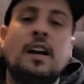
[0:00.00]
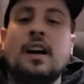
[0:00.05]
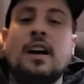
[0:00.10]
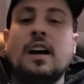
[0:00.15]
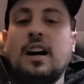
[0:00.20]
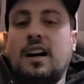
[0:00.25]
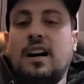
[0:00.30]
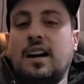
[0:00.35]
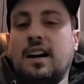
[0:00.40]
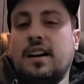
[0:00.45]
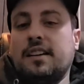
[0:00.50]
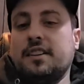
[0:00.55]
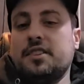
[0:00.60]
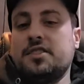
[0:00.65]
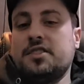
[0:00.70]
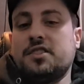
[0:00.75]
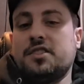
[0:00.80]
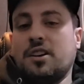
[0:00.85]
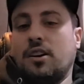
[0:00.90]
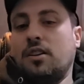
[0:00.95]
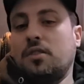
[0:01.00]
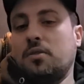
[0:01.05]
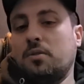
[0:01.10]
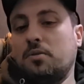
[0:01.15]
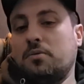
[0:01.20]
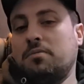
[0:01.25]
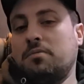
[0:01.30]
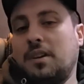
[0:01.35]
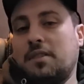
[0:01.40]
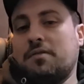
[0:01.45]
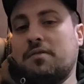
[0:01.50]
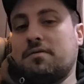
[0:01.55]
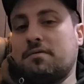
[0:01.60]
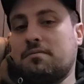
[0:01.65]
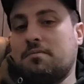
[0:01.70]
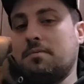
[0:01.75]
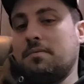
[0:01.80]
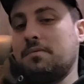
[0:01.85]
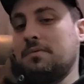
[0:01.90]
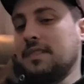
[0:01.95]
they just
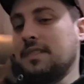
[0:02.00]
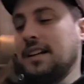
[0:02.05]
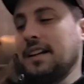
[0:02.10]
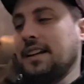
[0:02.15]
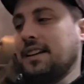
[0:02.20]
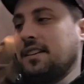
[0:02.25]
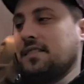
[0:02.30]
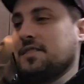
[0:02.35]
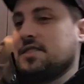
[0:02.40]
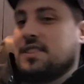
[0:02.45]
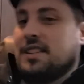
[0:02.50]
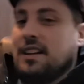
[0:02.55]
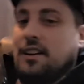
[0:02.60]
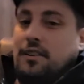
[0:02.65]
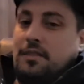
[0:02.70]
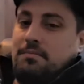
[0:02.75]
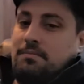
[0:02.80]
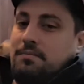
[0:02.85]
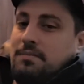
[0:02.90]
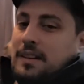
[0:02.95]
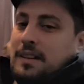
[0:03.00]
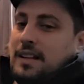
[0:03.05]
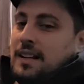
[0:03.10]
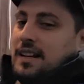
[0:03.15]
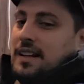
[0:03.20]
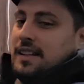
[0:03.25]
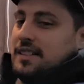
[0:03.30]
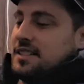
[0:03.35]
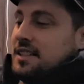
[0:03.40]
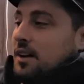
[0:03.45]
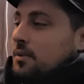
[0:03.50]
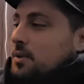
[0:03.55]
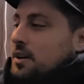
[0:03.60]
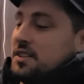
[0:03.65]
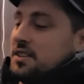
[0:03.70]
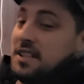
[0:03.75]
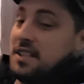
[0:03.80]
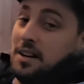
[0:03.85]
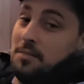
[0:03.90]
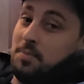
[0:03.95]
go, like, it still
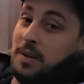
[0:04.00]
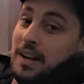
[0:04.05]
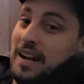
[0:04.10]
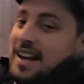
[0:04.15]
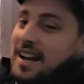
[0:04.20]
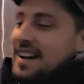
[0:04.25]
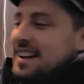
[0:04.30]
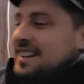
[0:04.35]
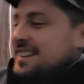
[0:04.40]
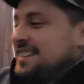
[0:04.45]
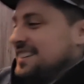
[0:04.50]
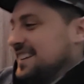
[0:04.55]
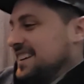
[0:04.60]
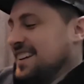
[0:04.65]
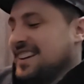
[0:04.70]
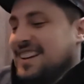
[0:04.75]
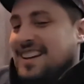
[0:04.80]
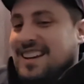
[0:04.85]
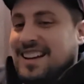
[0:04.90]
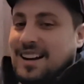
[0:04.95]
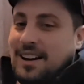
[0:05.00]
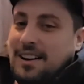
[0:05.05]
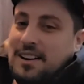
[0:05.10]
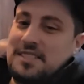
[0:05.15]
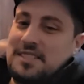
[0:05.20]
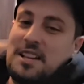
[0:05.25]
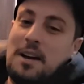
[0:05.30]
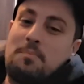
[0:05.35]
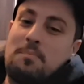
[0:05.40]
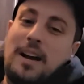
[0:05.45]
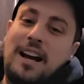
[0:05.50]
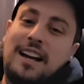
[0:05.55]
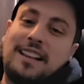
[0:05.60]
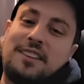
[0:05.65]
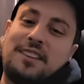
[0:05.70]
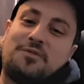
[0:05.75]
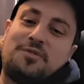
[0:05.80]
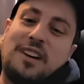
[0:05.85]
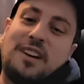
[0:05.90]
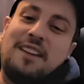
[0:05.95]
works out badly. It works out
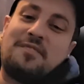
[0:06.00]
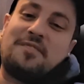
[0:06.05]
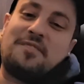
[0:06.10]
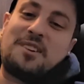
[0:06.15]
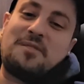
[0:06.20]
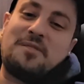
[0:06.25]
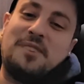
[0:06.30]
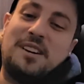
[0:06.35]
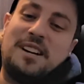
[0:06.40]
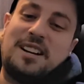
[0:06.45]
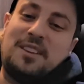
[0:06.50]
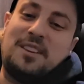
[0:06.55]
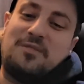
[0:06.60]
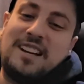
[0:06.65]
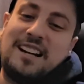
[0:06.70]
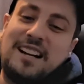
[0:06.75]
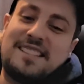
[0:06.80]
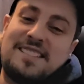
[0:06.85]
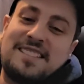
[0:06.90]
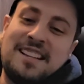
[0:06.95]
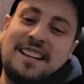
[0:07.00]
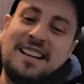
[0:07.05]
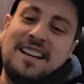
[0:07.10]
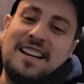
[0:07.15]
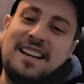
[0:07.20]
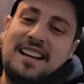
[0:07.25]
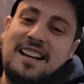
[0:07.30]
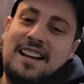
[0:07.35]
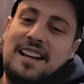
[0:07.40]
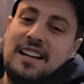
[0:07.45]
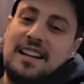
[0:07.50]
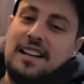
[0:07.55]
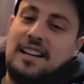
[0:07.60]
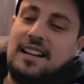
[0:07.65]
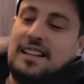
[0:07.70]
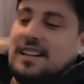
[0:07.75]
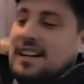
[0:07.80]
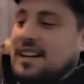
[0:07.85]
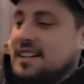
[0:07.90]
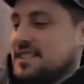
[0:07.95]
badly for everyone, if that's
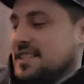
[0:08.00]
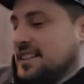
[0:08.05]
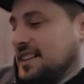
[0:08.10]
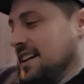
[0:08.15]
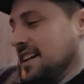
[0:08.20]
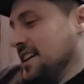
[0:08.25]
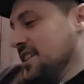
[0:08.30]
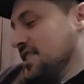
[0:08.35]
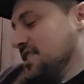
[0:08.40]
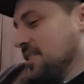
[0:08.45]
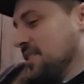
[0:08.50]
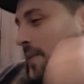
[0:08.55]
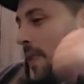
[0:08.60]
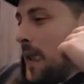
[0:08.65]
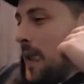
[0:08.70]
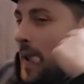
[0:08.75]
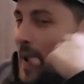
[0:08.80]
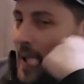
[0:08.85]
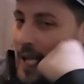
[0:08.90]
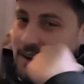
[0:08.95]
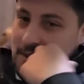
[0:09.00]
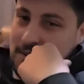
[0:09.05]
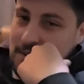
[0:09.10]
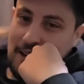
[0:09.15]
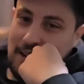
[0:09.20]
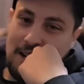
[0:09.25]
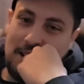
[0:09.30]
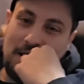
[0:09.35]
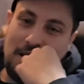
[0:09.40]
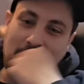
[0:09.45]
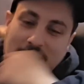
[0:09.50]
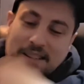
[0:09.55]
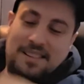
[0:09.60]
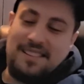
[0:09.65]
a consolation. Oh,